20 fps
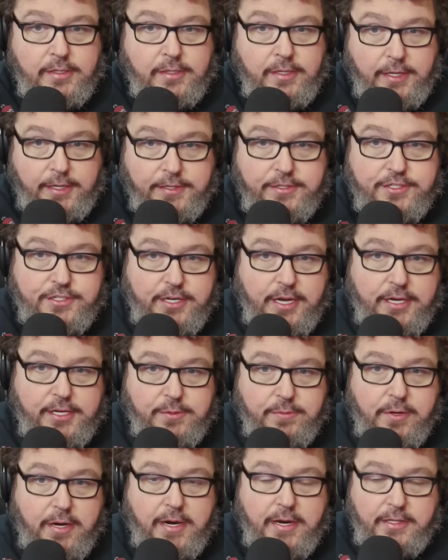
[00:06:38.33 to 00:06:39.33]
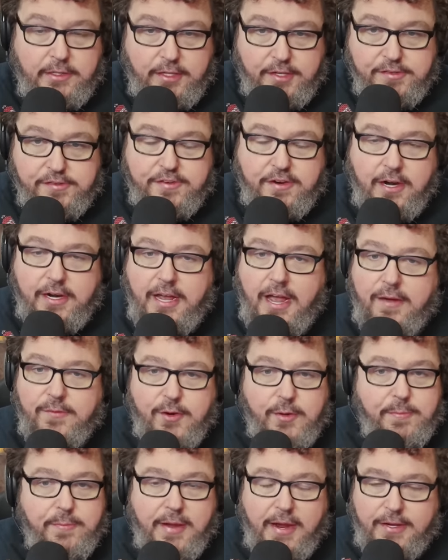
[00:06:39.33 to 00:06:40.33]
in January. Let's try to have an
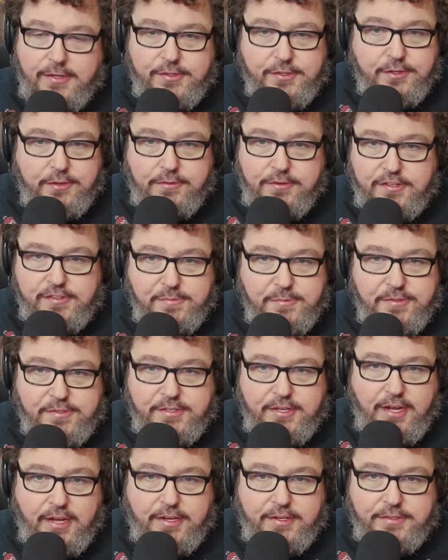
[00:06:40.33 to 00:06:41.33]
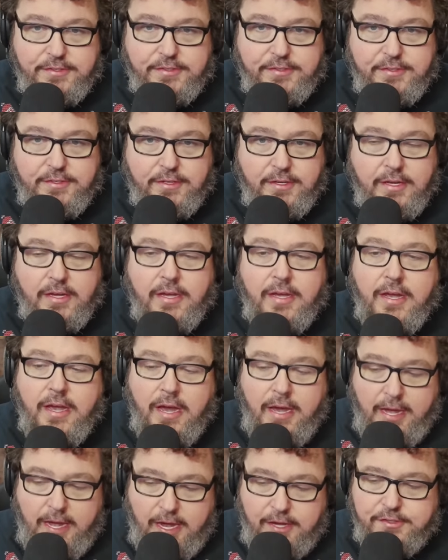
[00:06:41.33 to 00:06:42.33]
amazing Christmas, guys.
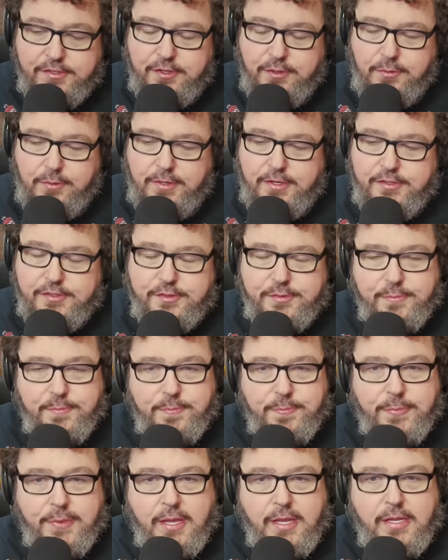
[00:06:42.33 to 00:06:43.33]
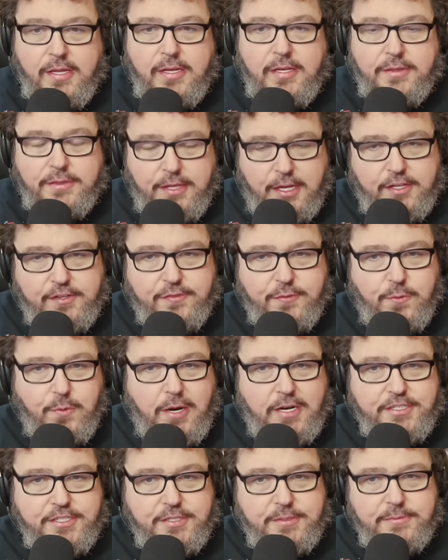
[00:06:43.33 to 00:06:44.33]
As always, thanks for
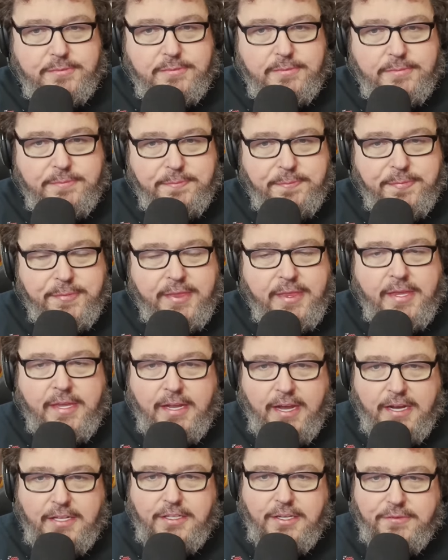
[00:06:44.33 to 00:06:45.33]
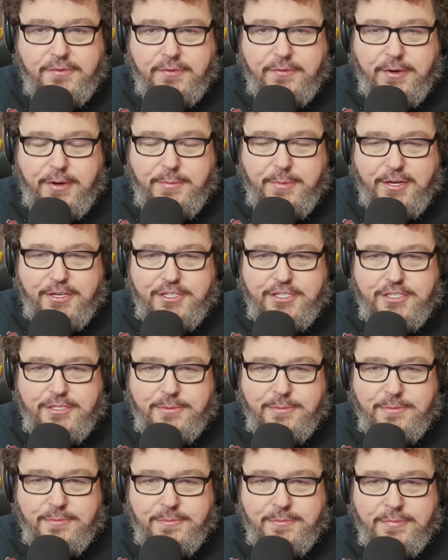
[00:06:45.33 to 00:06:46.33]
watching. I love you very much,
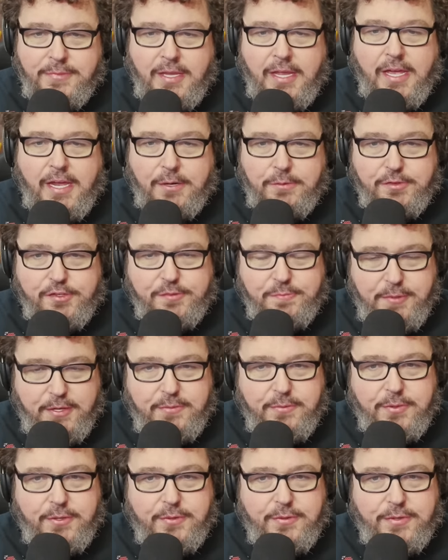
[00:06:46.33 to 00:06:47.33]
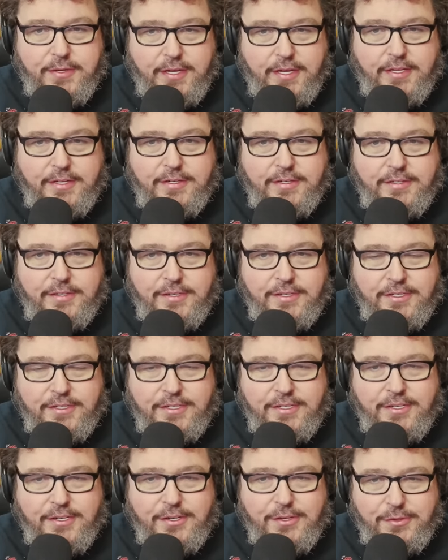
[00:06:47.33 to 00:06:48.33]
and I will speak with you again
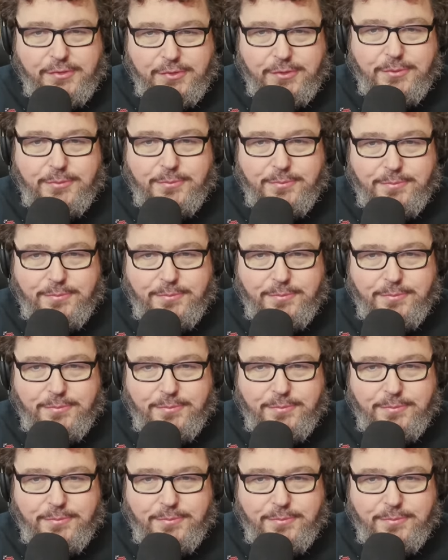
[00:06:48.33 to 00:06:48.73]
soon.